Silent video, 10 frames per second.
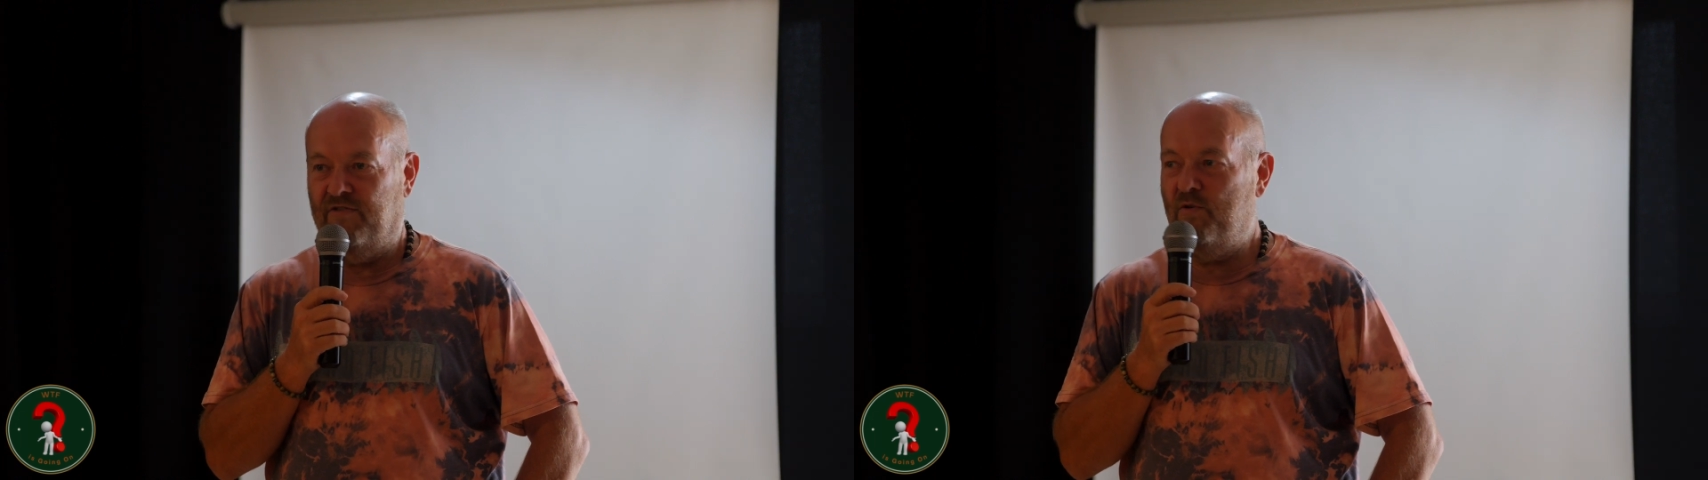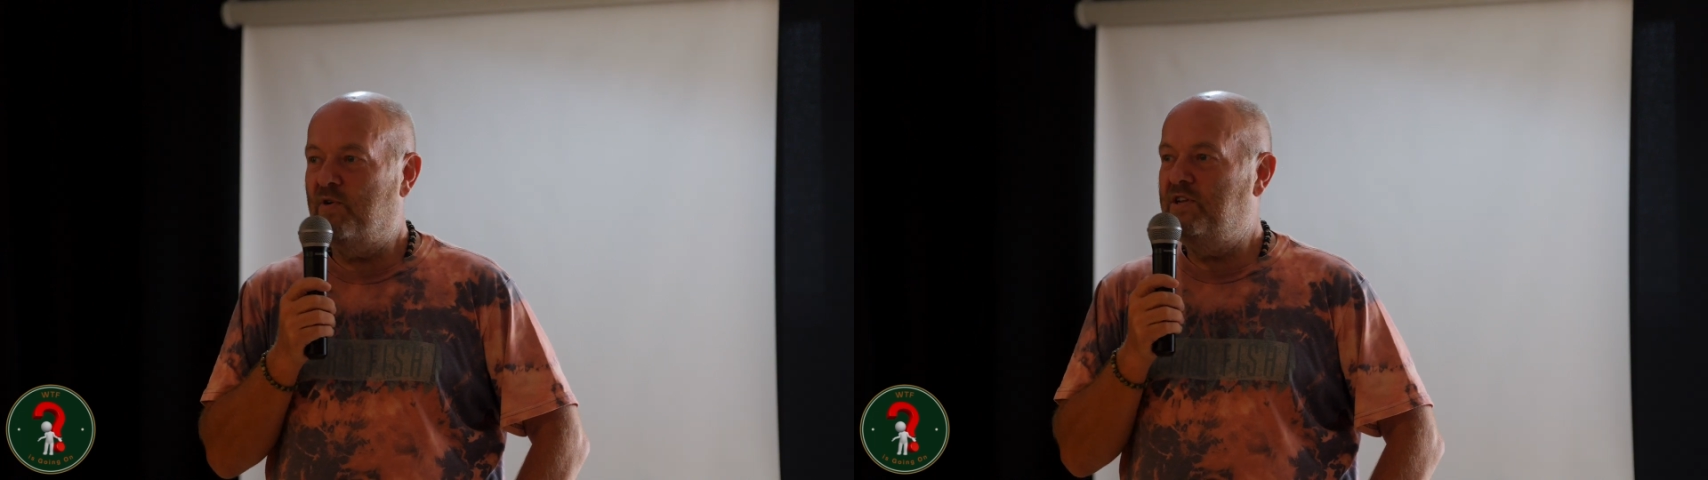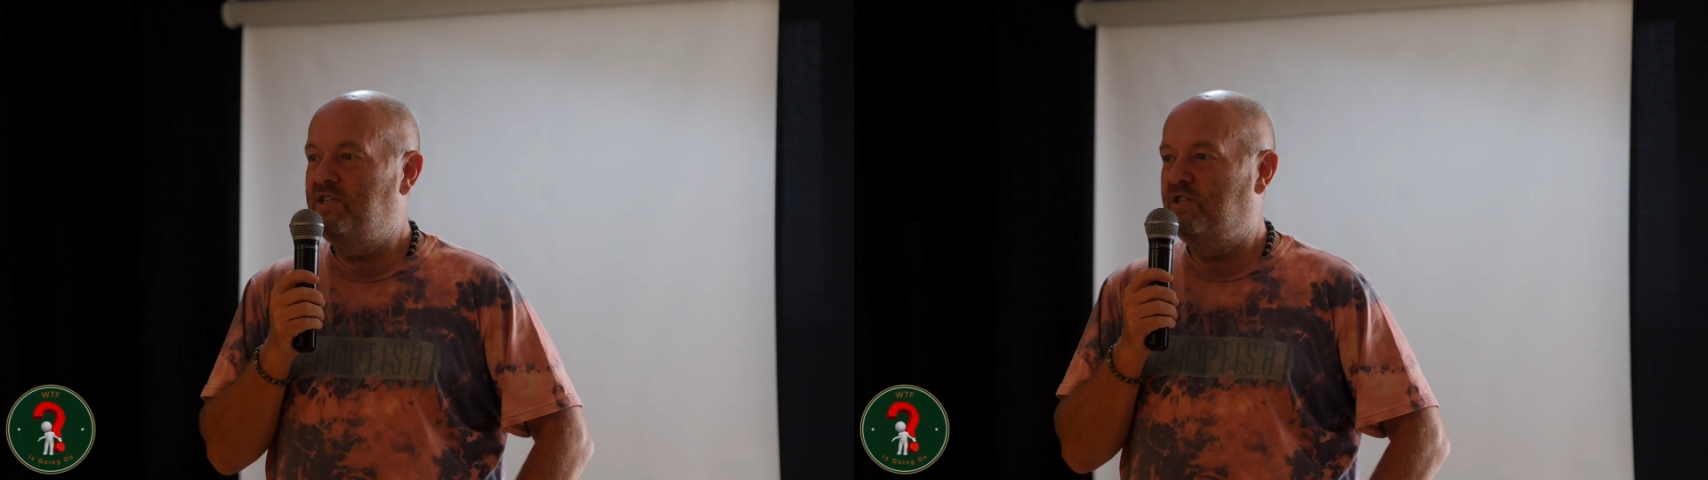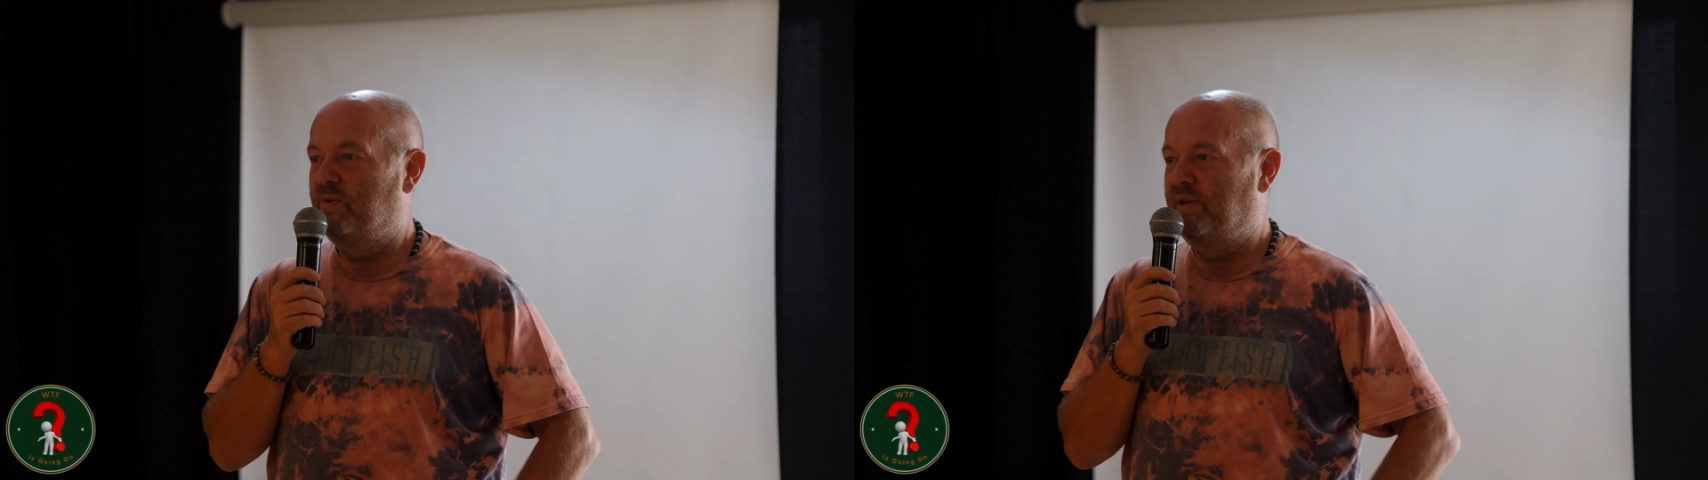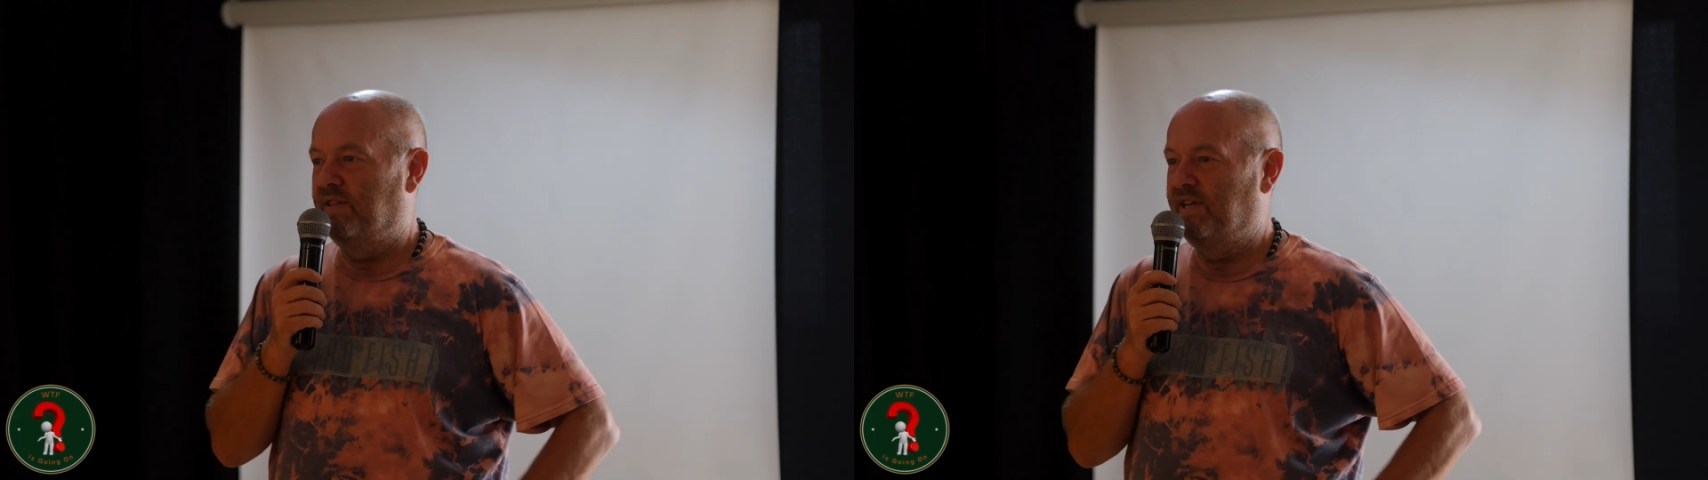Everybody's
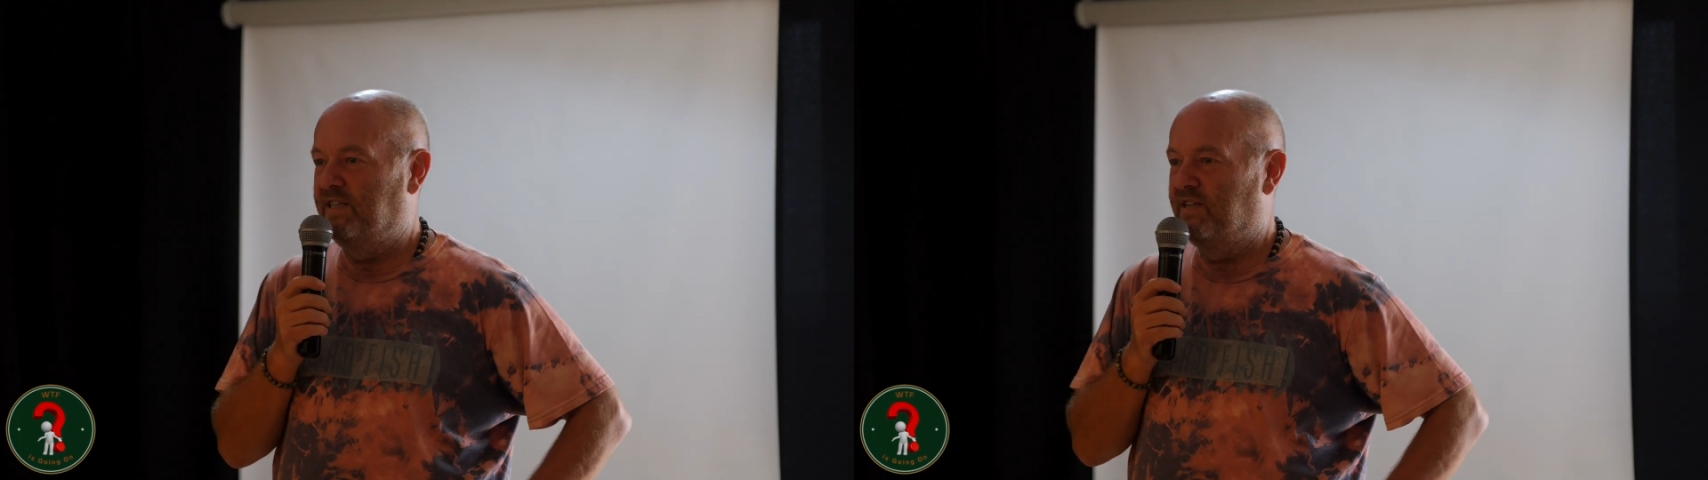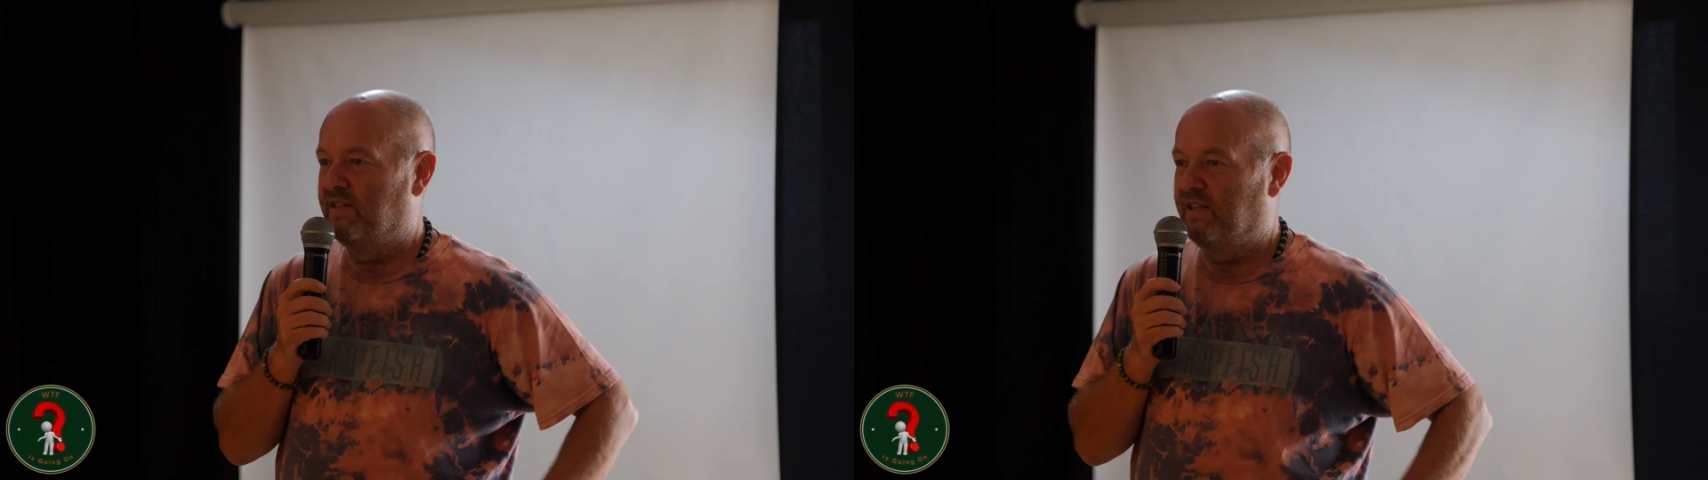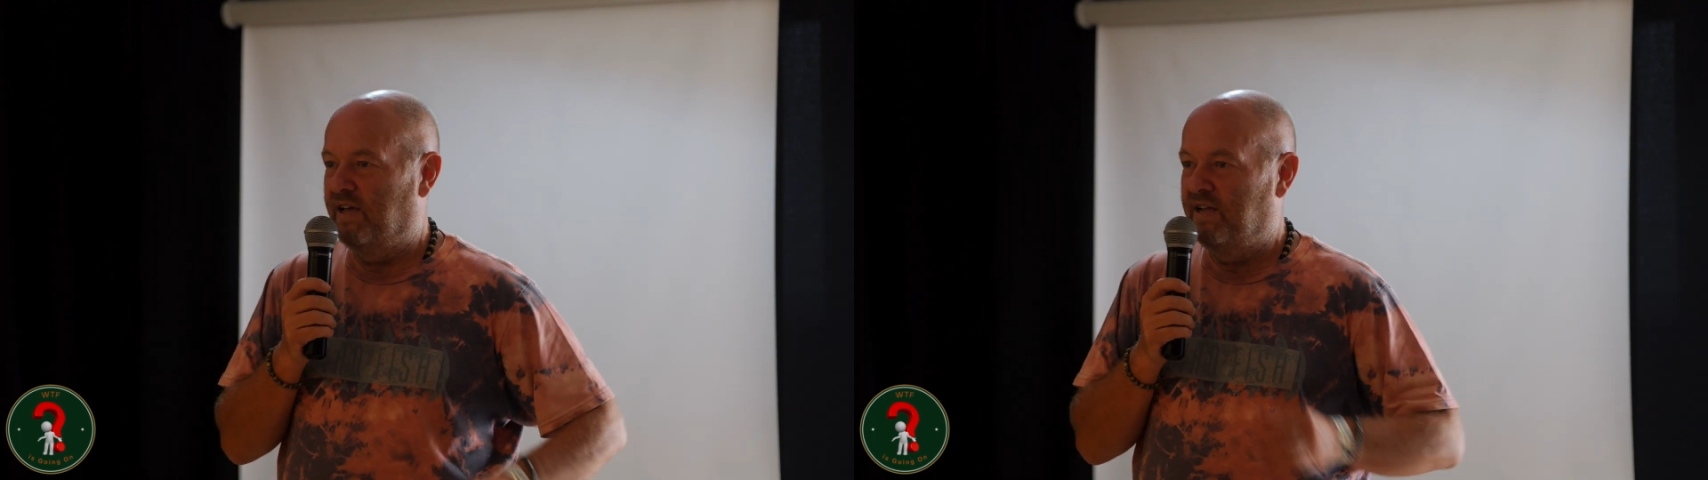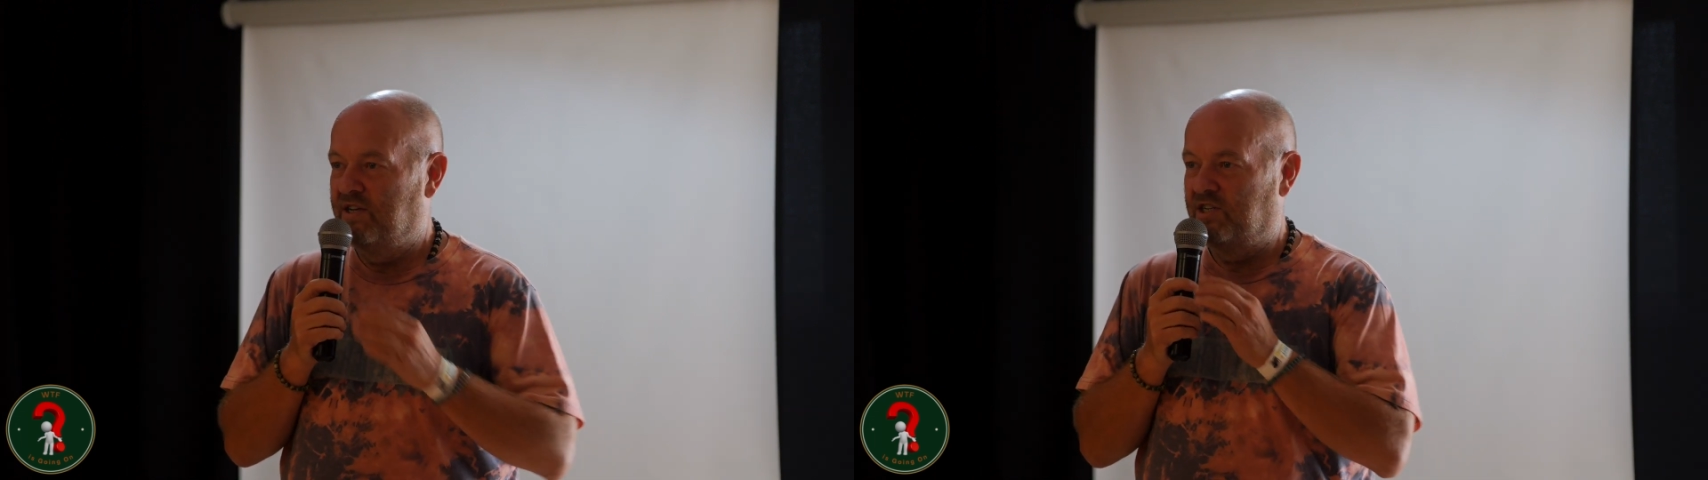doing things, aren't they?